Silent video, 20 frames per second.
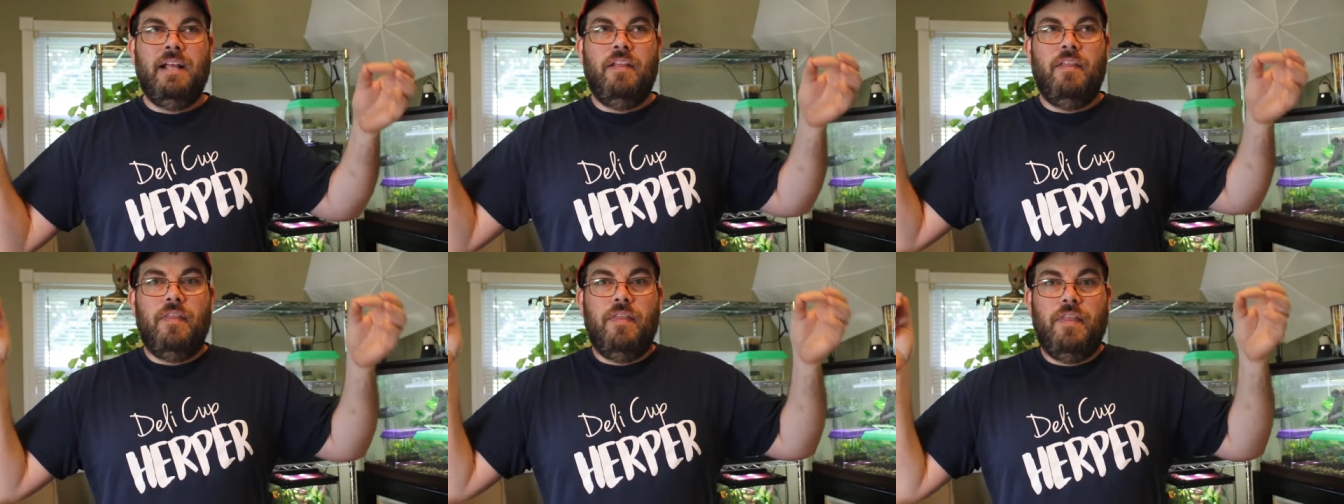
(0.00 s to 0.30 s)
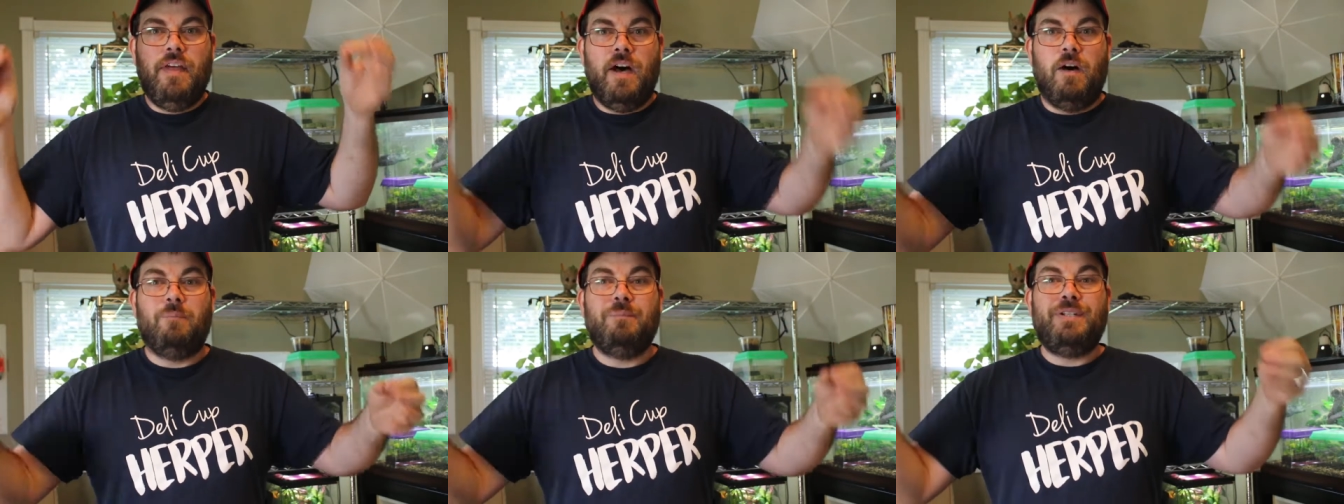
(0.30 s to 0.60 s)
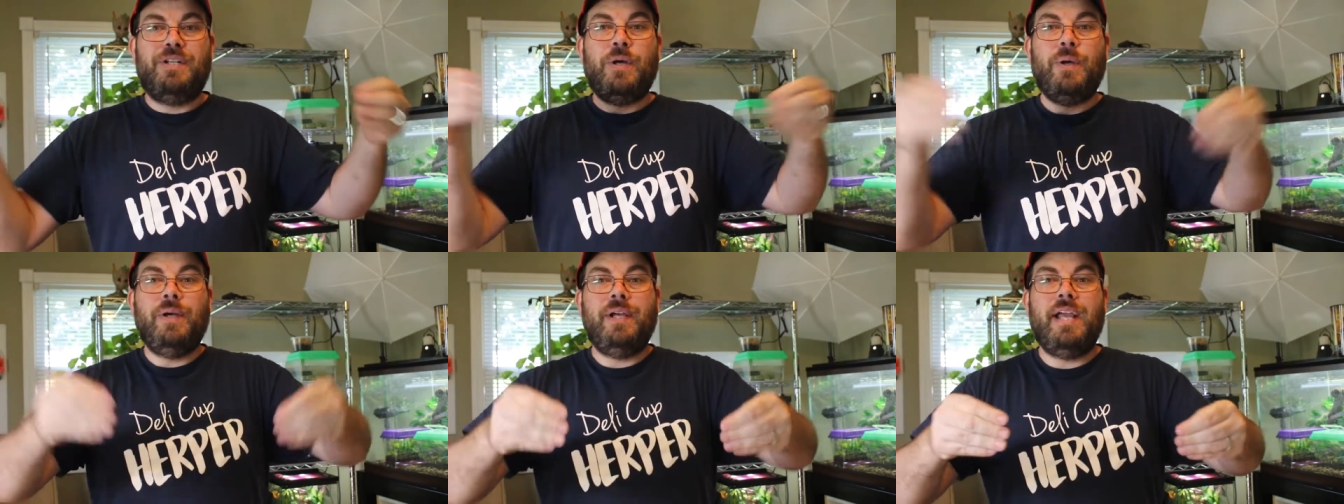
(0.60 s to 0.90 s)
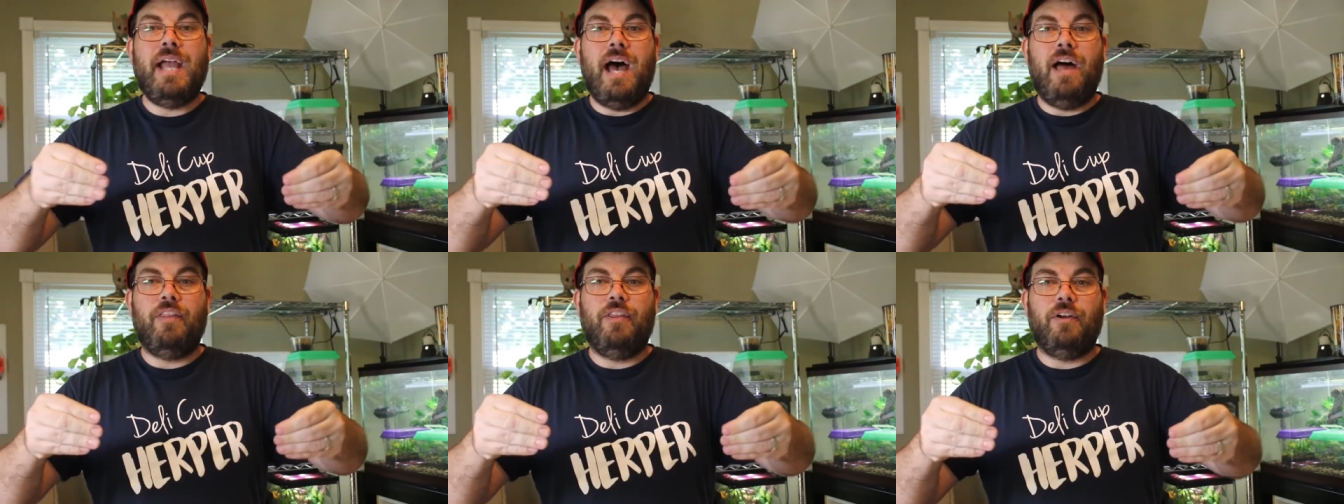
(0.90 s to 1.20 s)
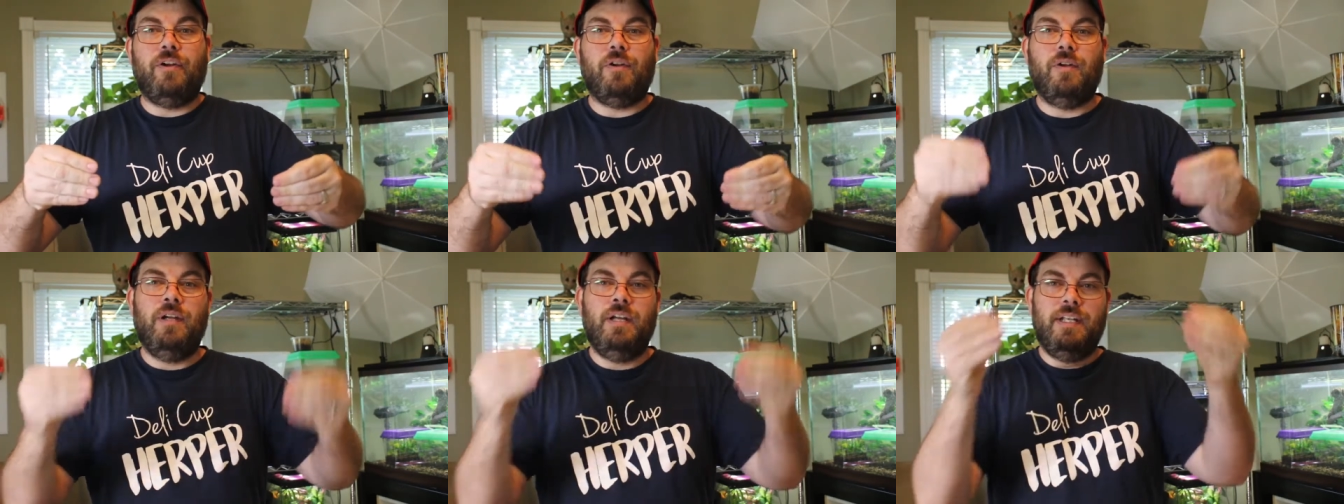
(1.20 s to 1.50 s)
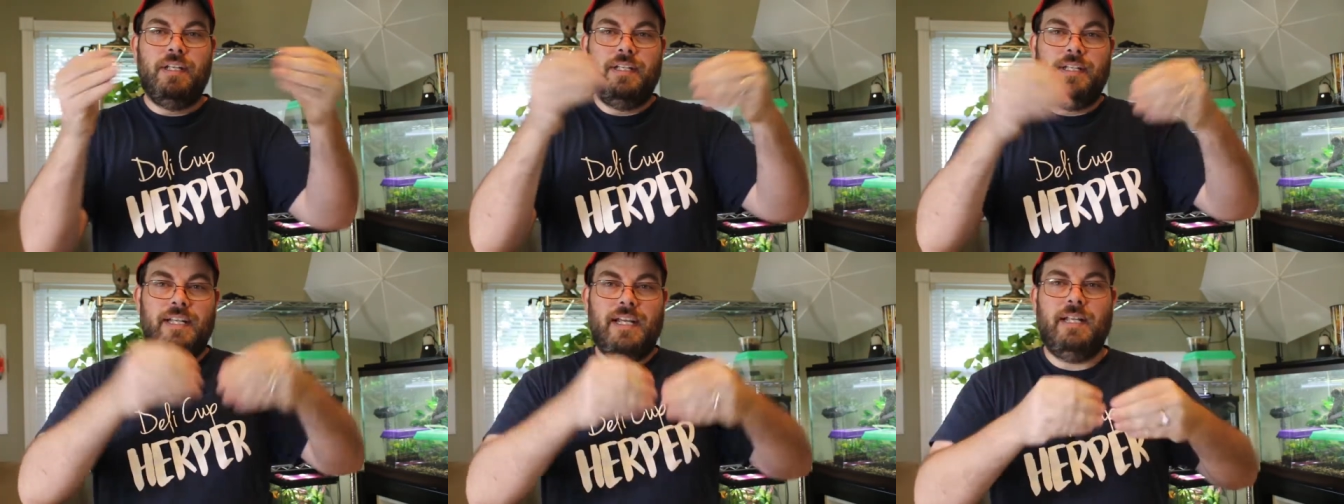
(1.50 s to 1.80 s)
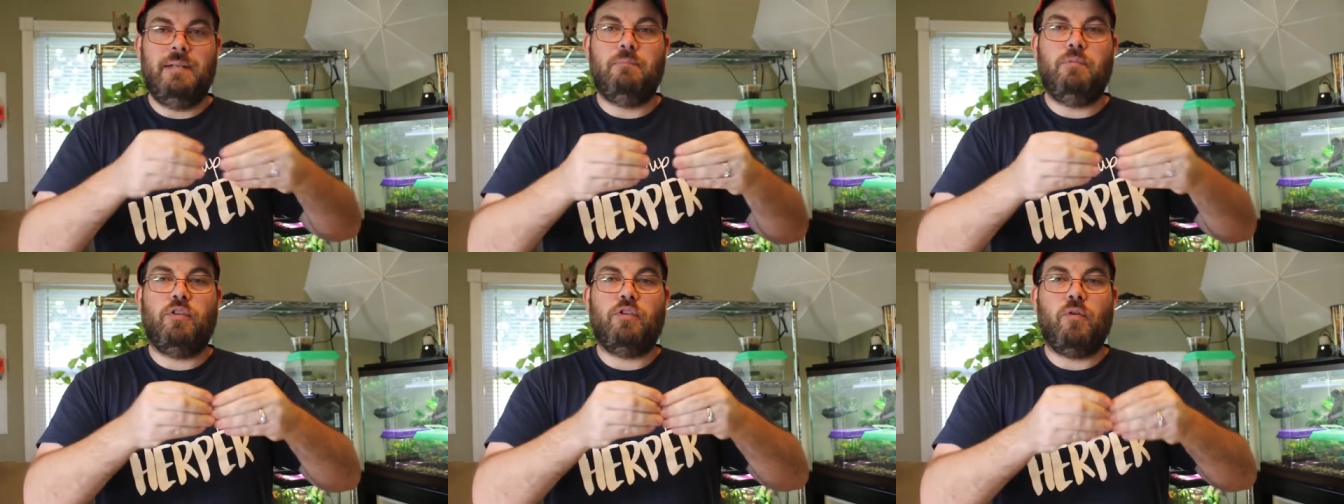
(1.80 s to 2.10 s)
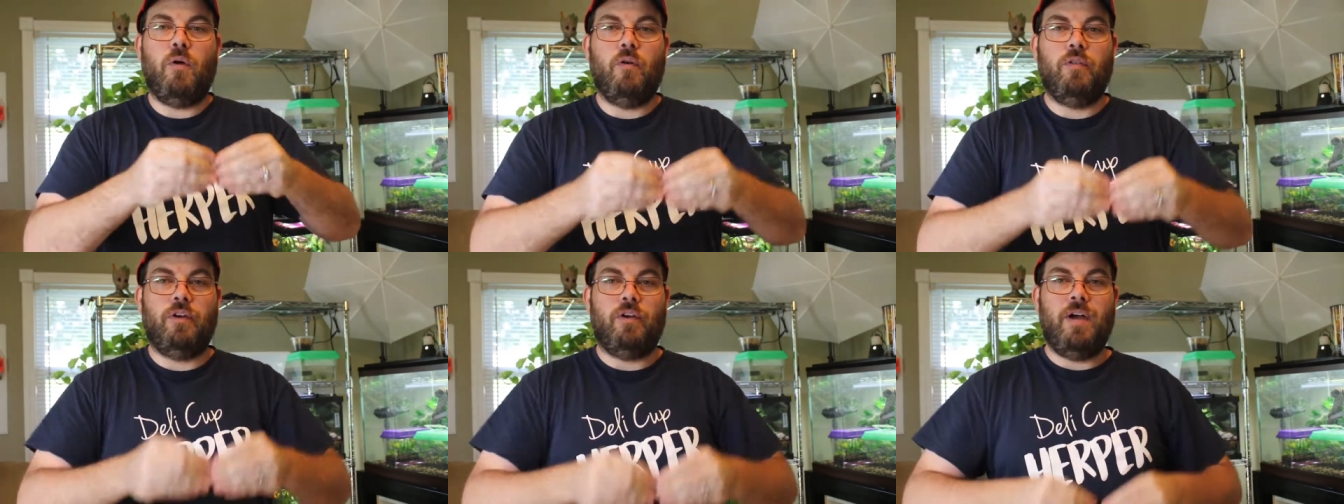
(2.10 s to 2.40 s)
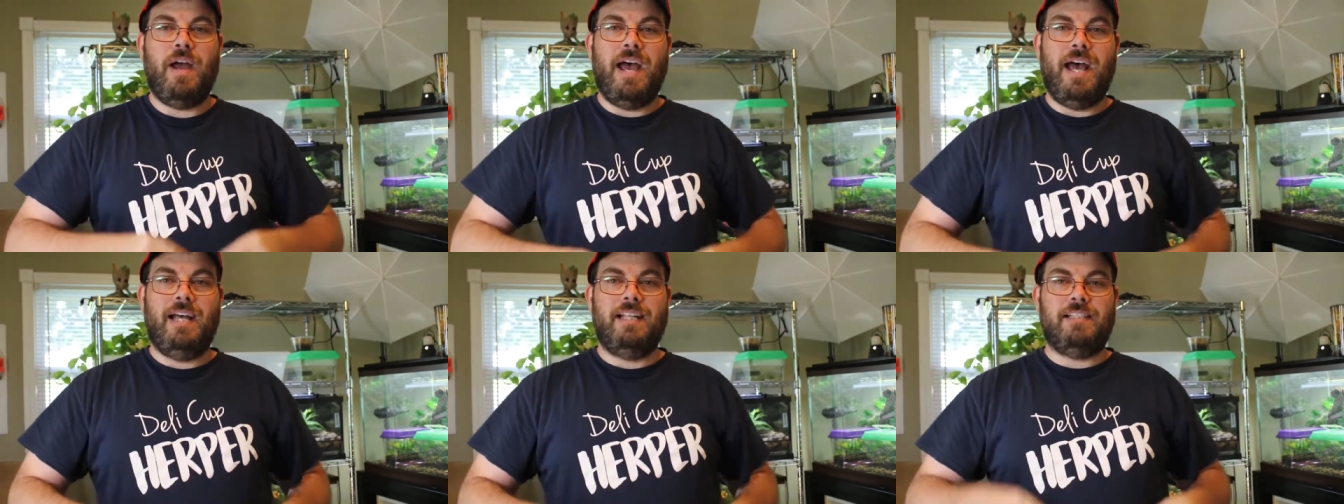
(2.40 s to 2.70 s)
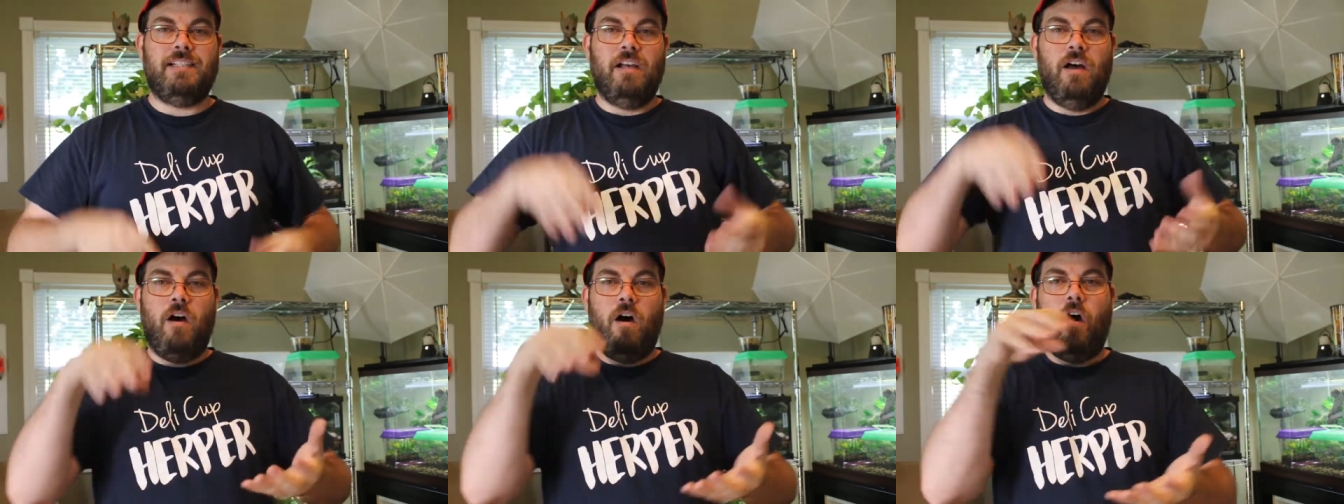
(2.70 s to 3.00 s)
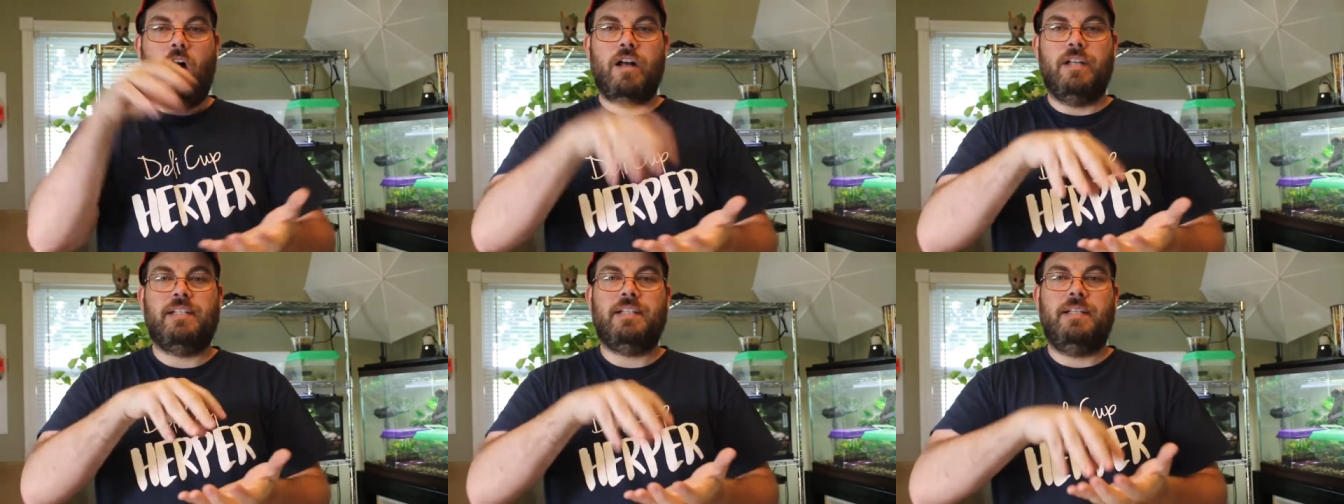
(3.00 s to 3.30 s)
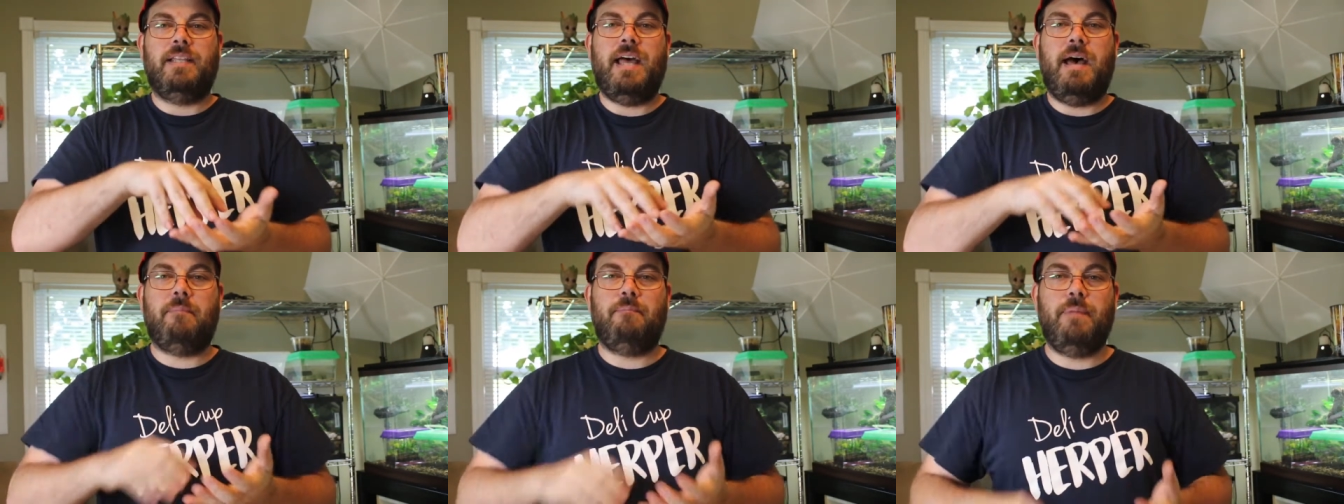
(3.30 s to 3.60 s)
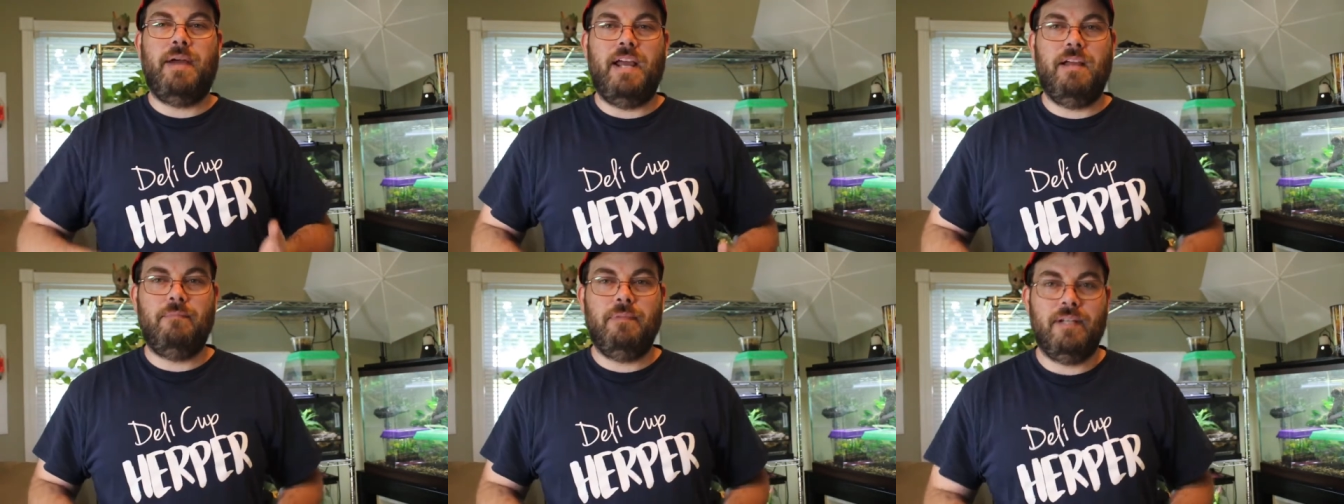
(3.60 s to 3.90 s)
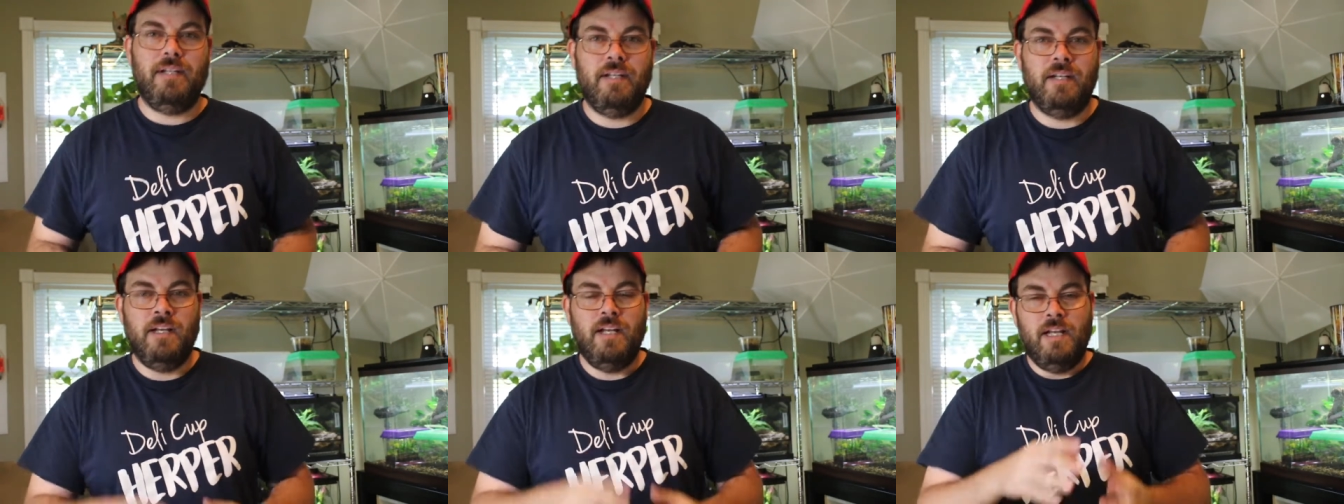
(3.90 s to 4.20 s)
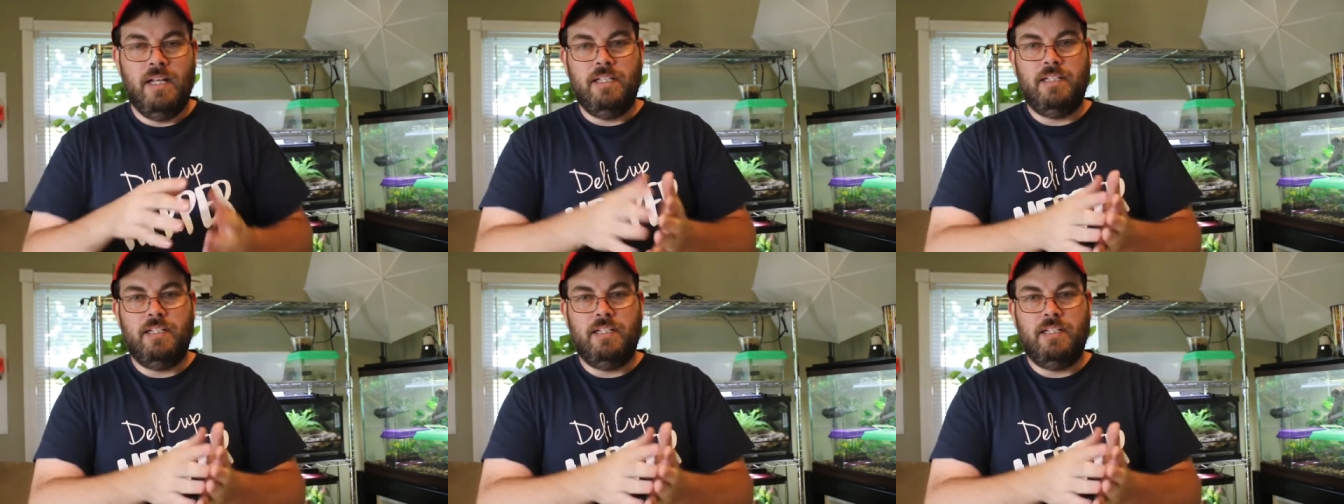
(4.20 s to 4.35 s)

them together didn't throw their hets onto that baby